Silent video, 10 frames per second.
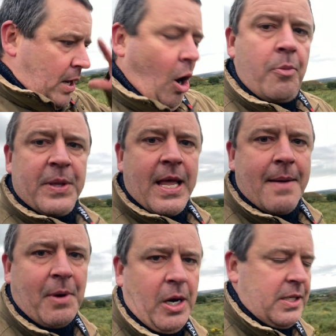open
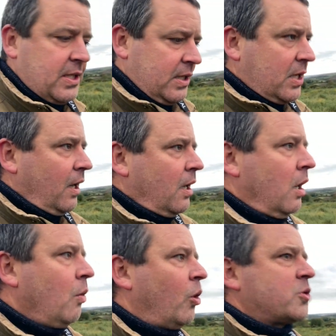their minds as to
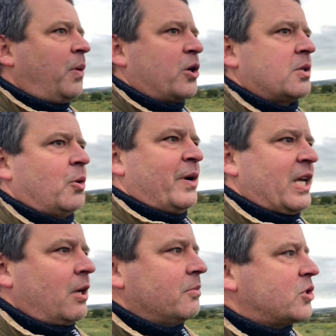what's possible when
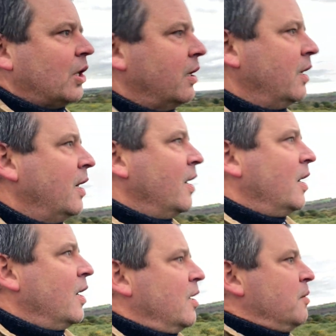it comes to
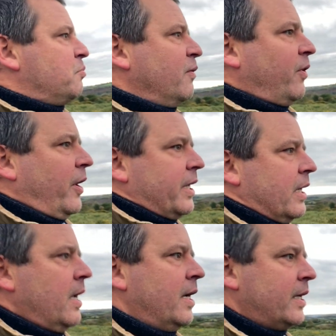
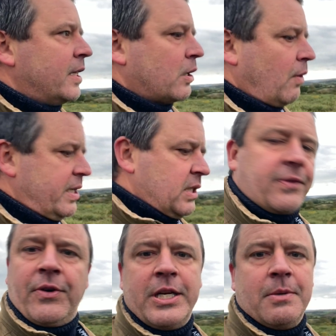providing the
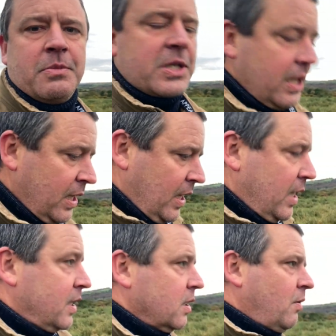greatest freedoms
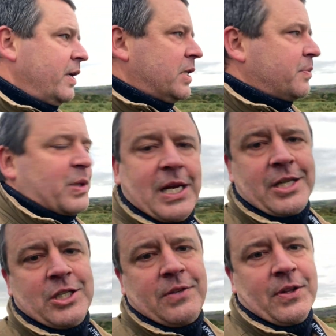and the greatest
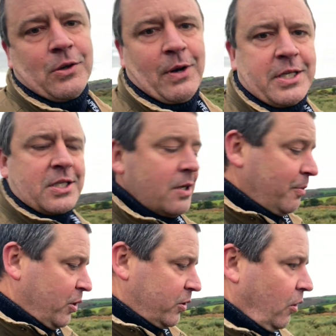protections for the greatest
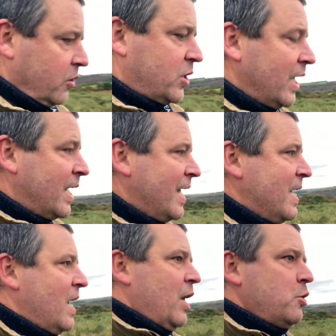number of dogs.
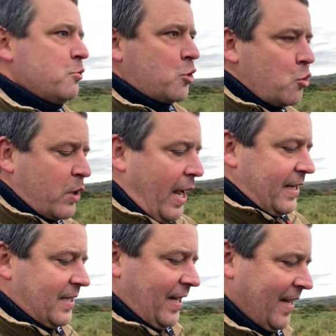And you do
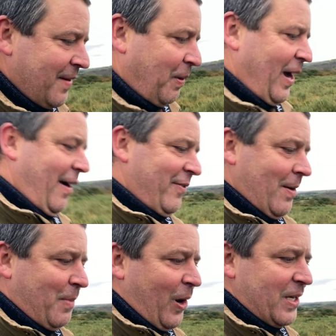that by having a
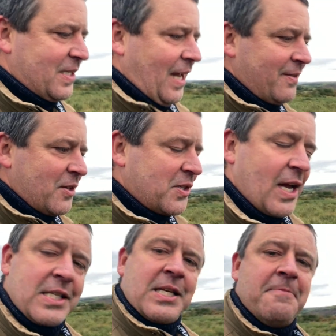mindset that
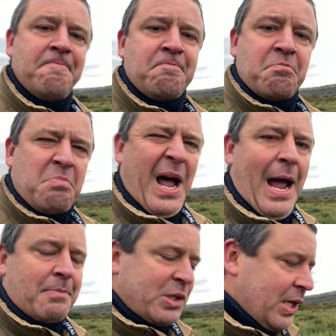says,
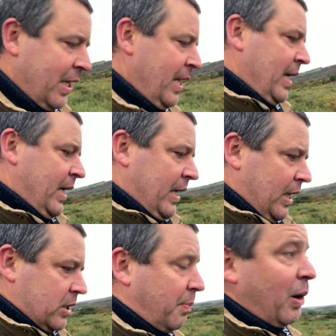perhaps,
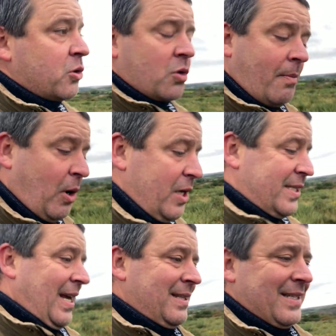as opposed to a
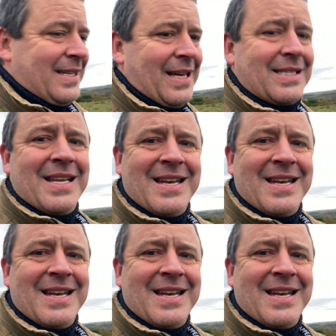mindset that says,